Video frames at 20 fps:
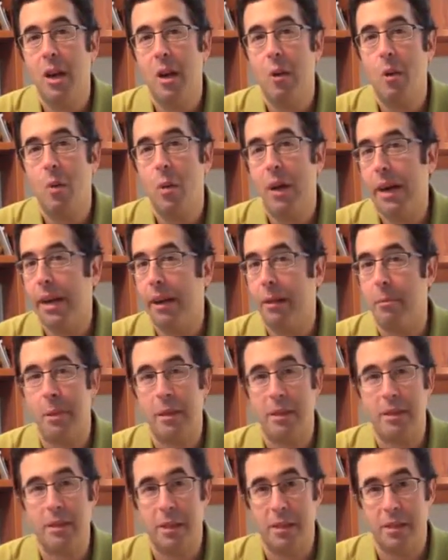went out of
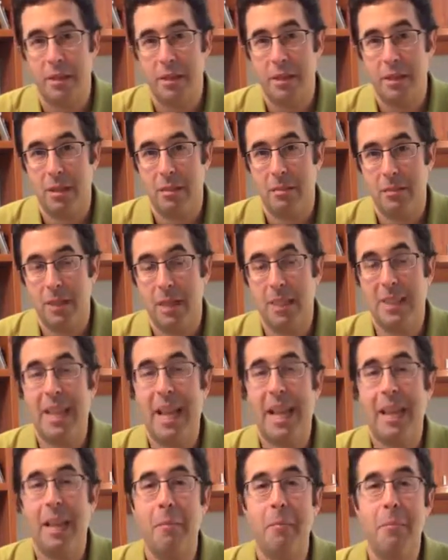business. The
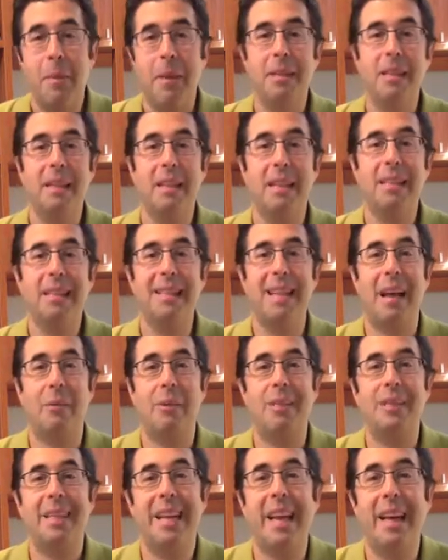second business, I
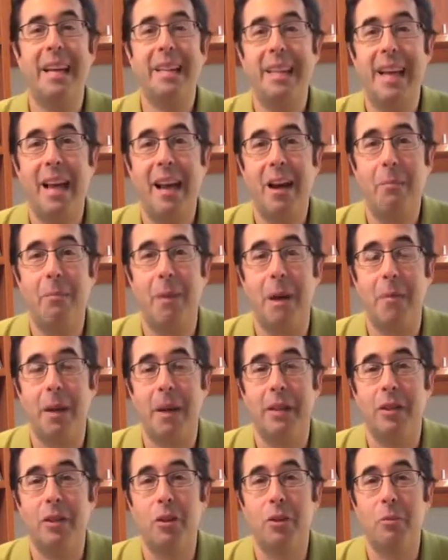was kicked out by
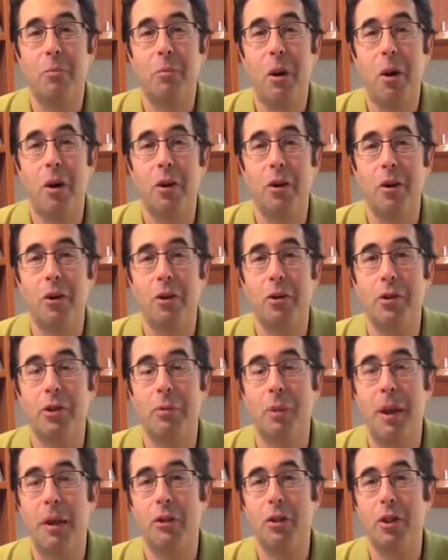my 2 partners
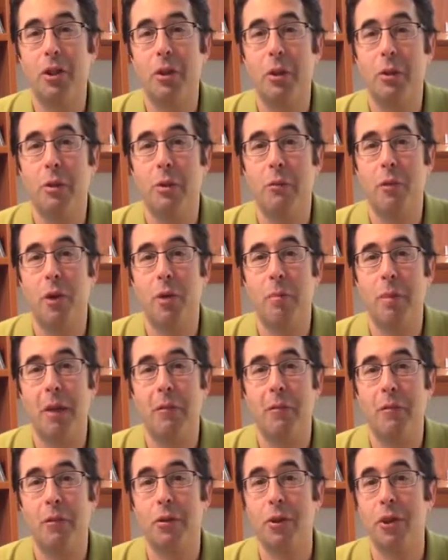about 2 weeks before my
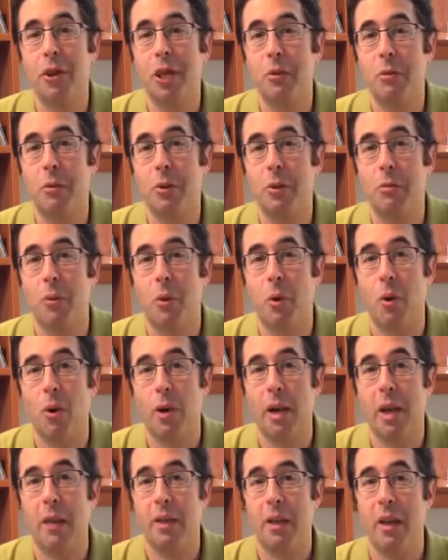first son was
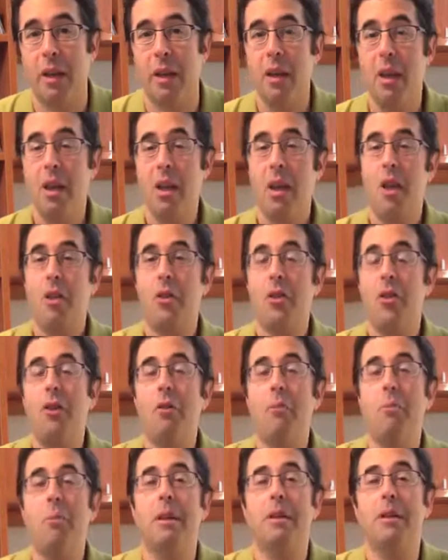born. And the
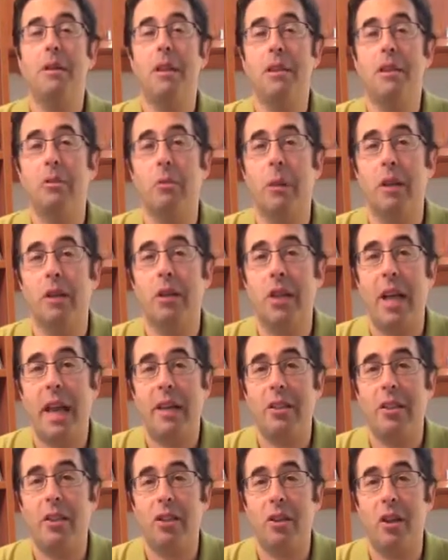third business, which I
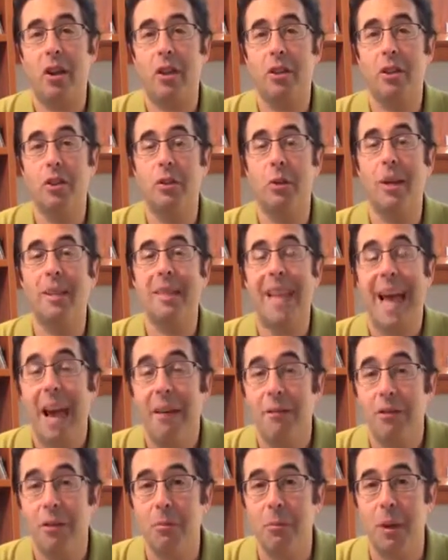actually started 2 weeks
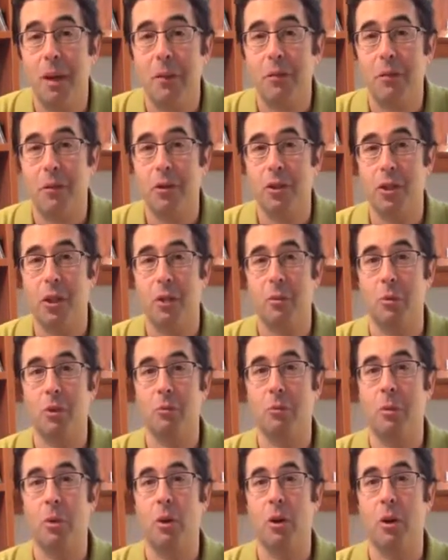after my first son was
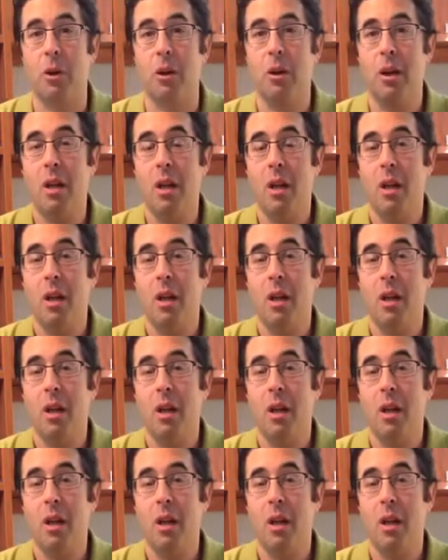born,